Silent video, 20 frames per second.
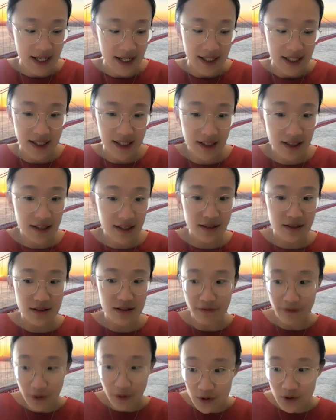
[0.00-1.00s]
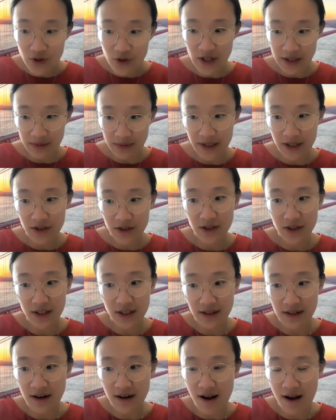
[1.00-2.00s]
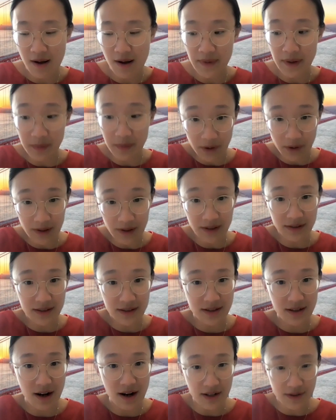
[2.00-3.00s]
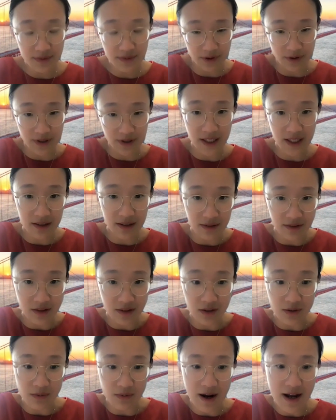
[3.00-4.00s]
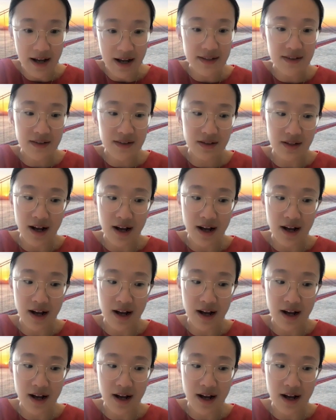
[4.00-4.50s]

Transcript: He is a first generation immigrant entrepreneur here in the US.